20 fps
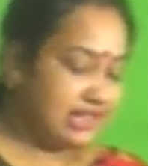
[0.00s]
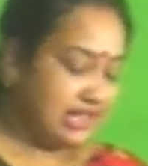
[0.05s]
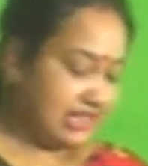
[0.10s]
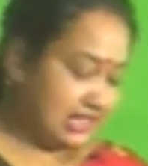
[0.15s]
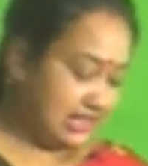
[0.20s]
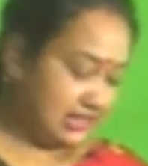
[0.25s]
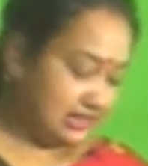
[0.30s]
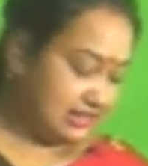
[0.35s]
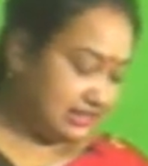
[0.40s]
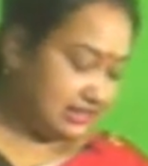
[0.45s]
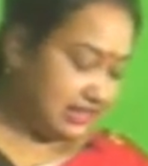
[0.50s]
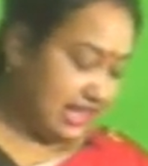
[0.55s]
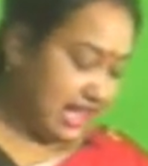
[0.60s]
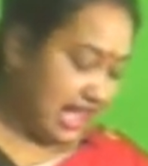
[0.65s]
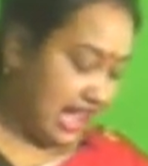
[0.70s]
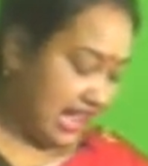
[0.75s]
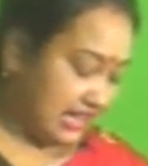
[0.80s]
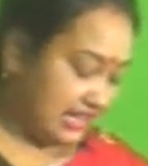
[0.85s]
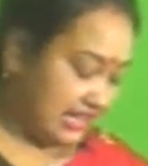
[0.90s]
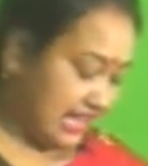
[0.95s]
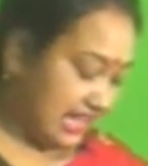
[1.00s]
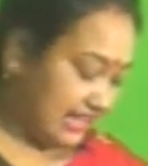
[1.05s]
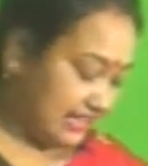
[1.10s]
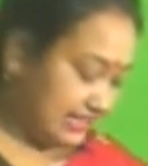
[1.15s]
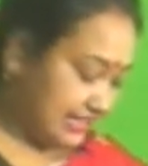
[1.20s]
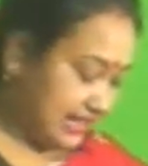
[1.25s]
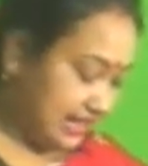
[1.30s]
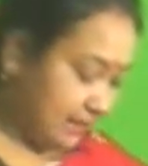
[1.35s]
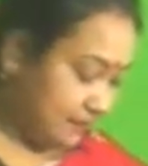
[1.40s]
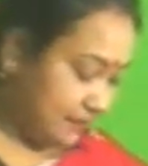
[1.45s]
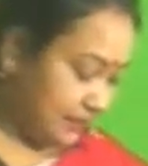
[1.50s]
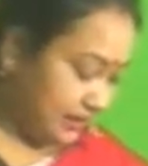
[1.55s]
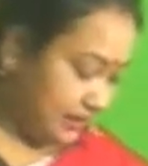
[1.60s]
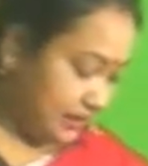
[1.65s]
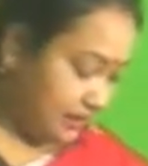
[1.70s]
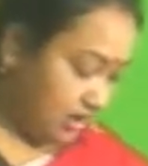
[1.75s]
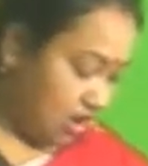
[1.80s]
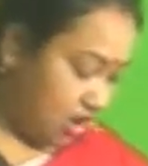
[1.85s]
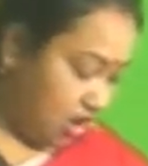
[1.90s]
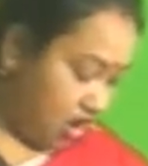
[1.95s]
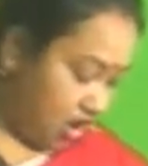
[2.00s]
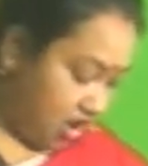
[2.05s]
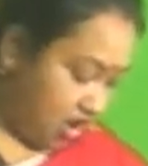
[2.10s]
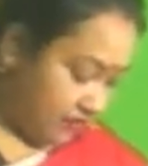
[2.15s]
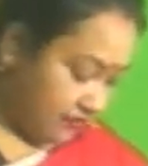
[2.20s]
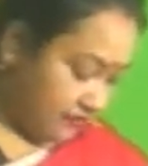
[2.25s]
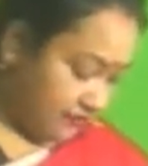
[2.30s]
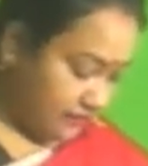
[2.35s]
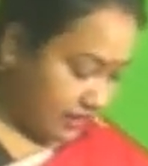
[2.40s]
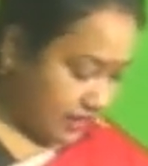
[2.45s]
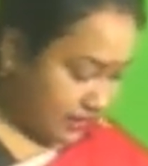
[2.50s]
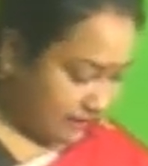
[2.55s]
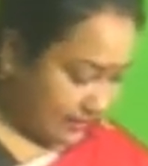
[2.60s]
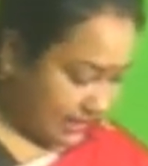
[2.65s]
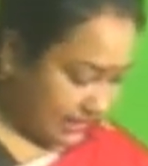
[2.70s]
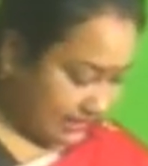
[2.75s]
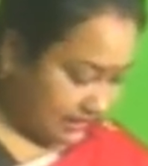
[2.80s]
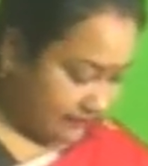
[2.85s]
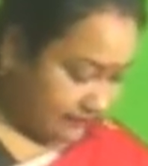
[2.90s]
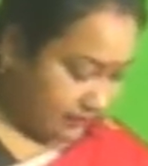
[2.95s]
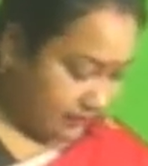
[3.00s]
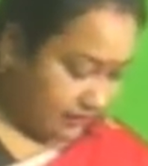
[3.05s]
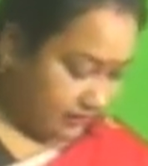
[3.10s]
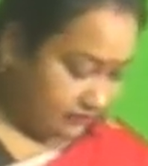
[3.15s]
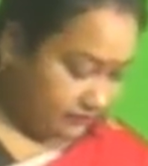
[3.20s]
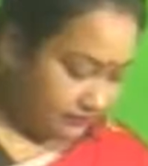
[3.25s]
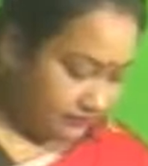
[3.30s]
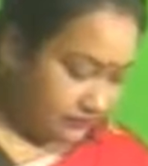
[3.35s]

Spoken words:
is an example of metaphor.